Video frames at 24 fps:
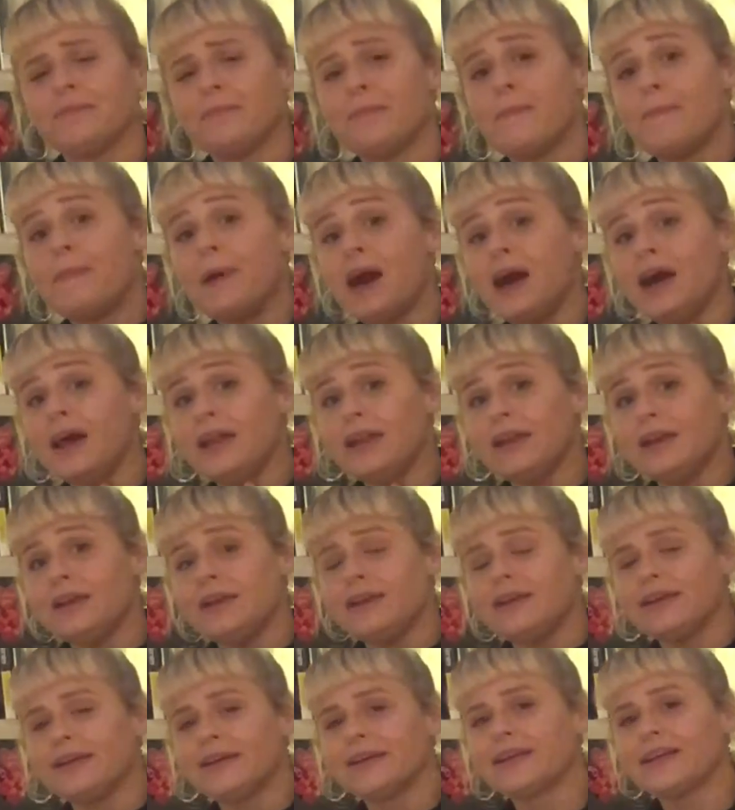But
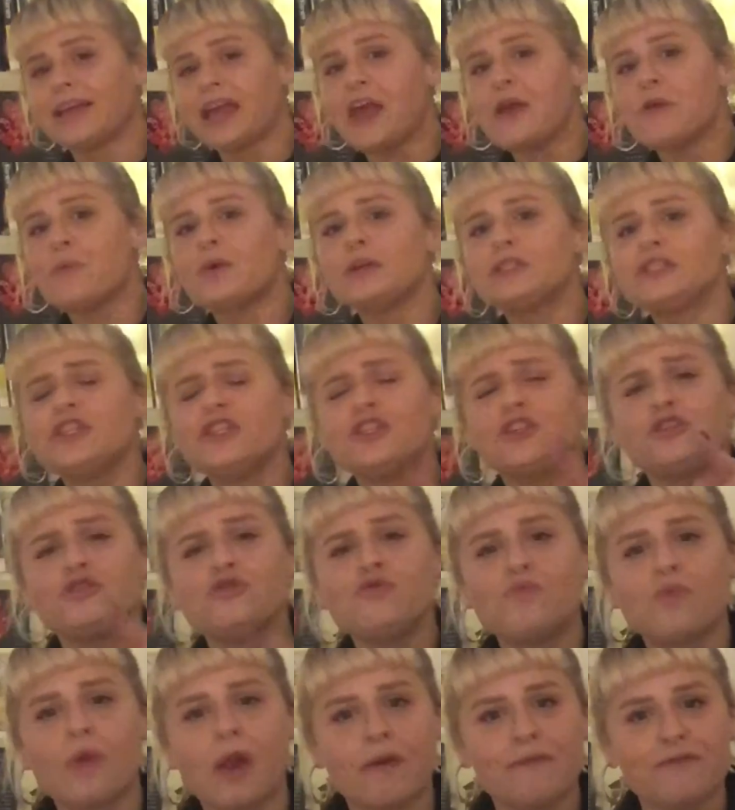it wasn't
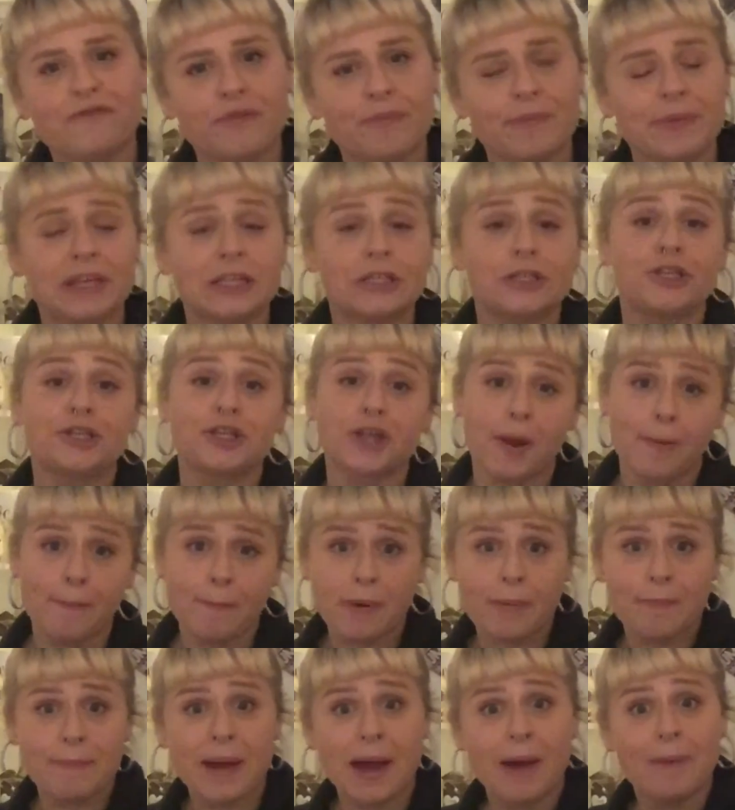too rough for me to jump
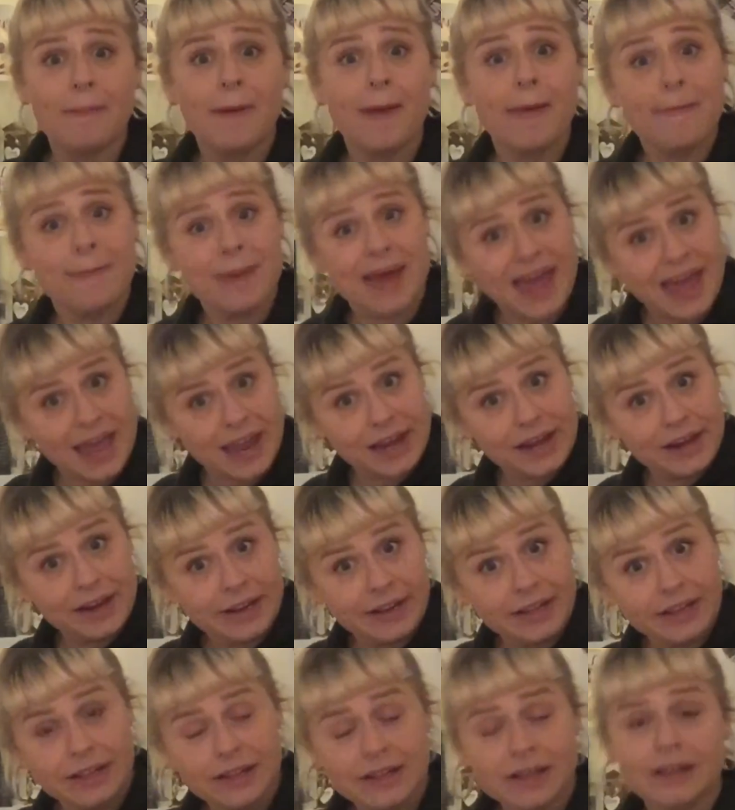up out my bed
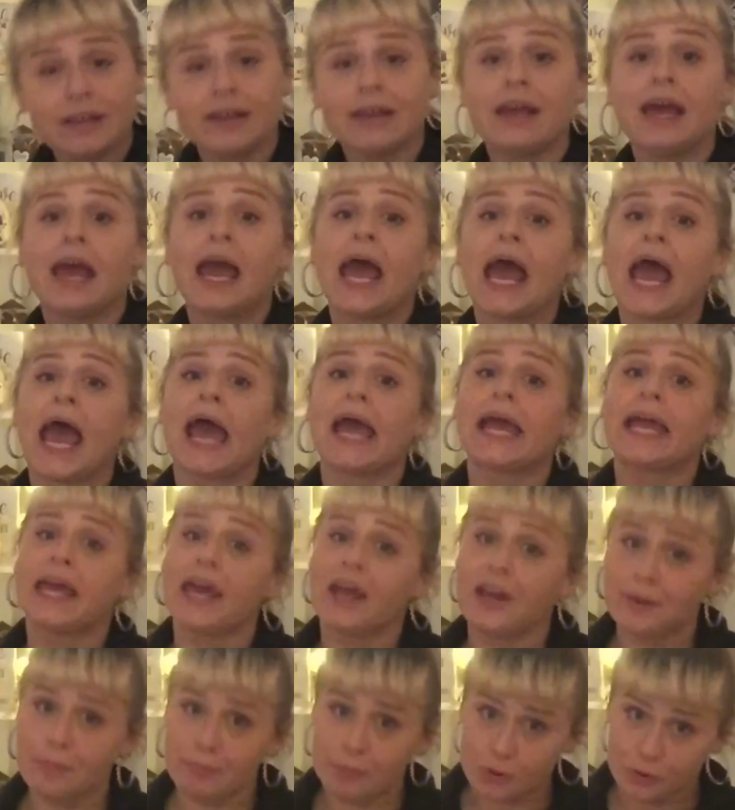and get
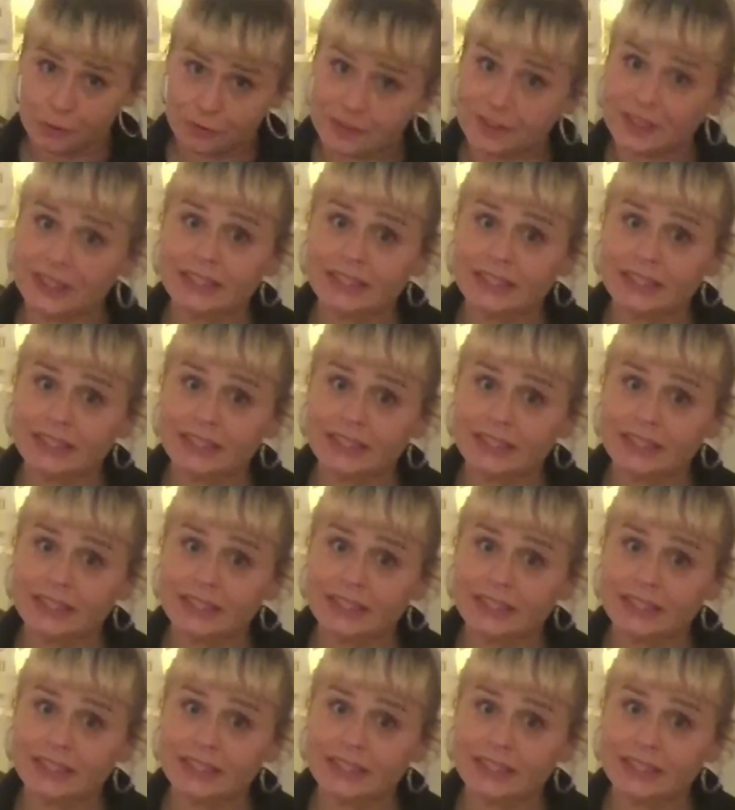it moving.